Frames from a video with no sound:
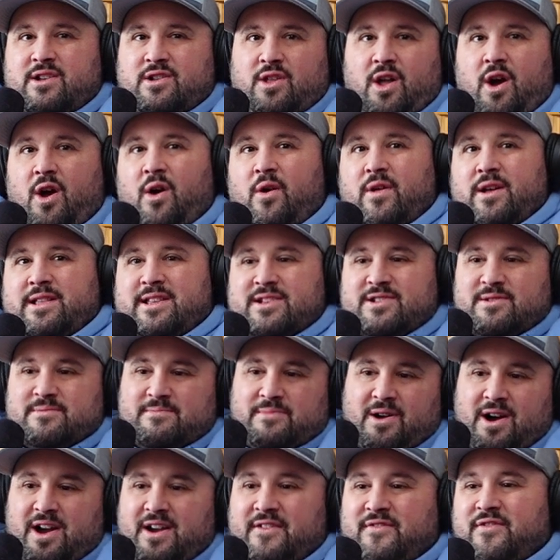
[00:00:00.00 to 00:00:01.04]
no, like these are
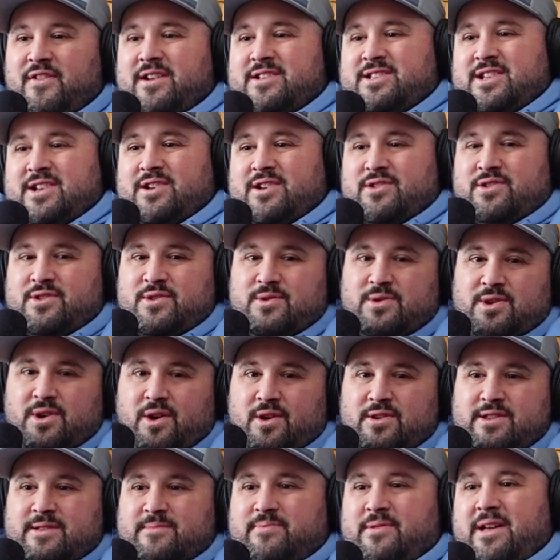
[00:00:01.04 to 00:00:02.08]
my friends. Like, you're too
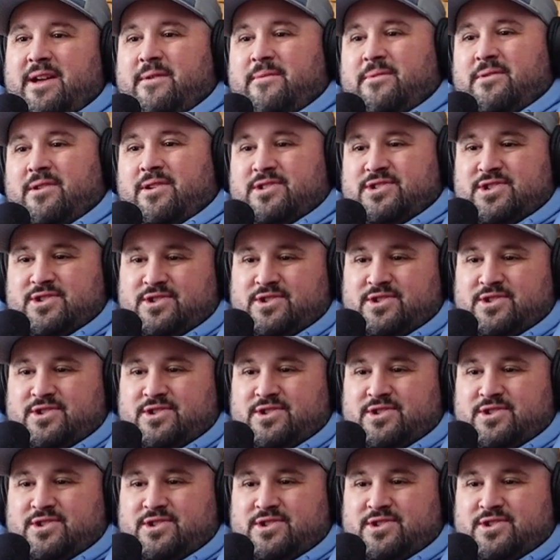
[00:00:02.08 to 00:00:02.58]
young to play with us.